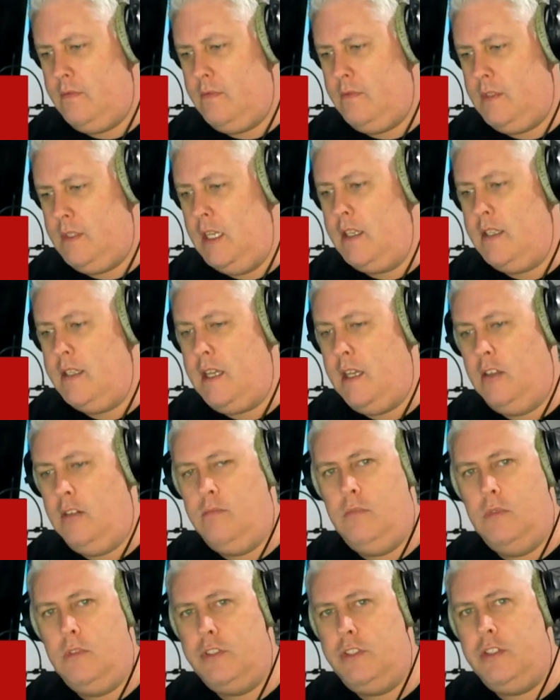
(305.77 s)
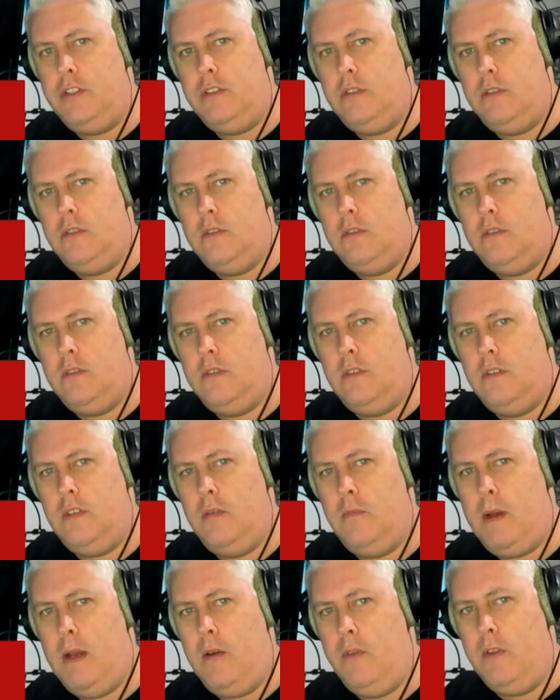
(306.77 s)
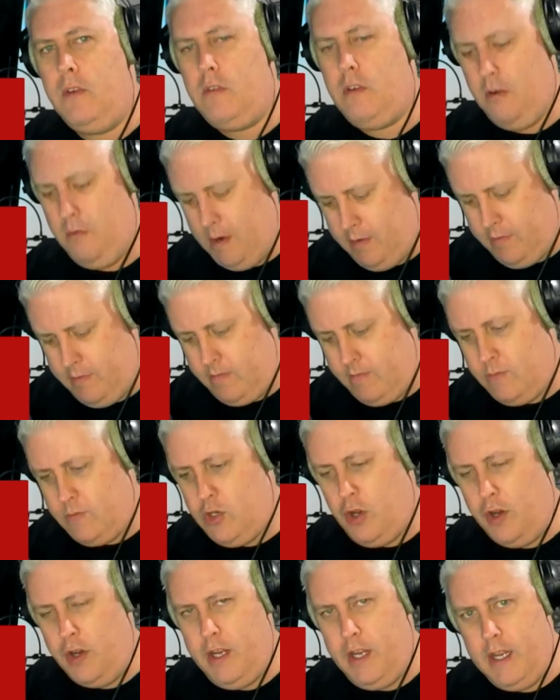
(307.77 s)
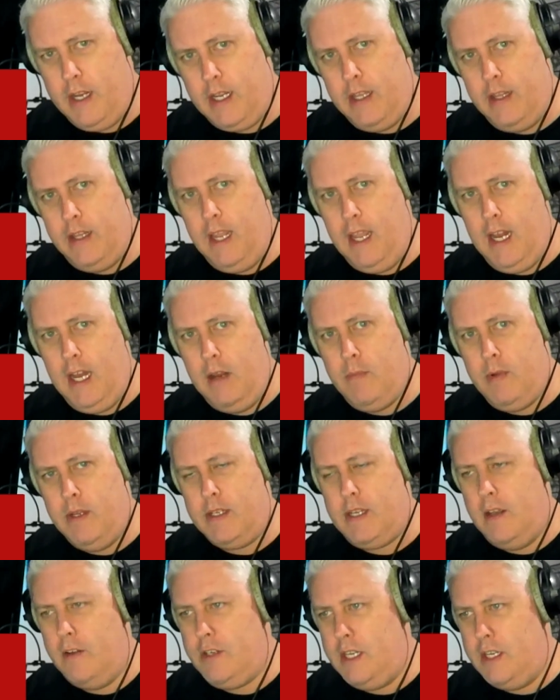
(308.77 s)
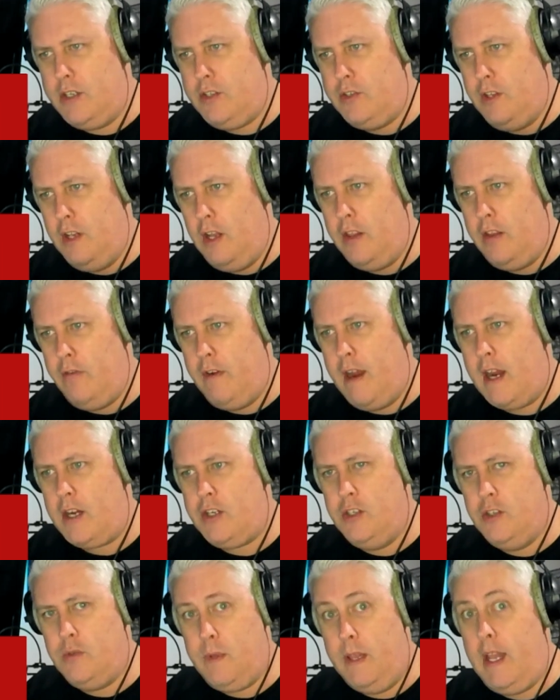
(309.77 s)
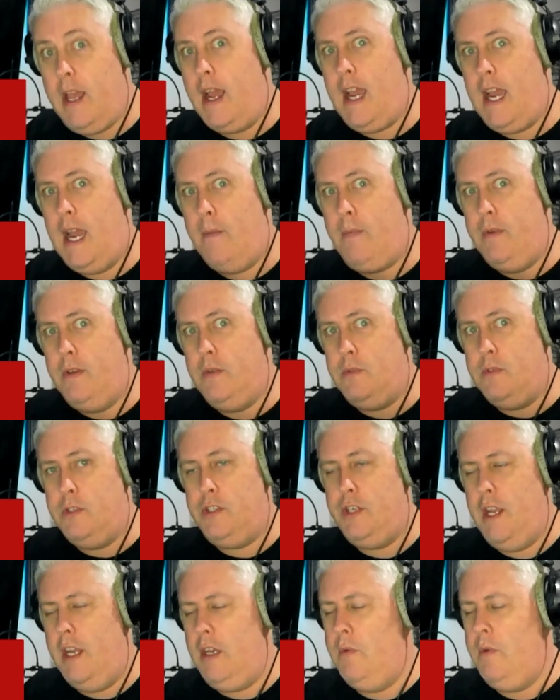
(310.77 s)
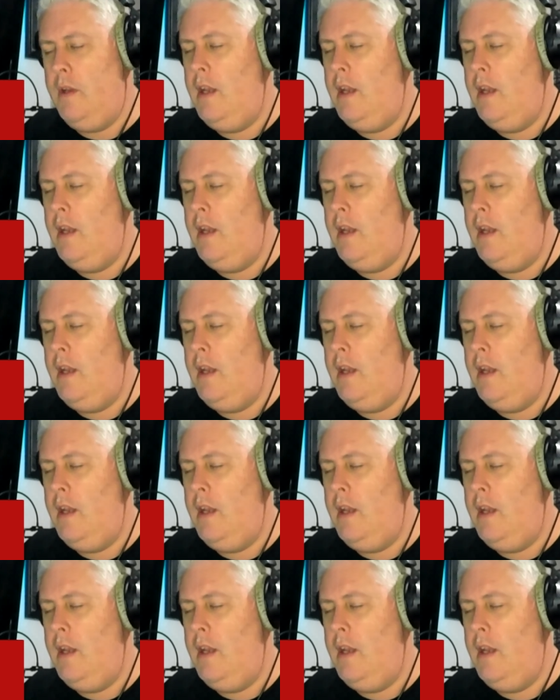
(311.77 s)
didn't tell much about the crew, about John Hurt getting the alien burst out of his chest. So a lot of the reactions when that happened was genuine,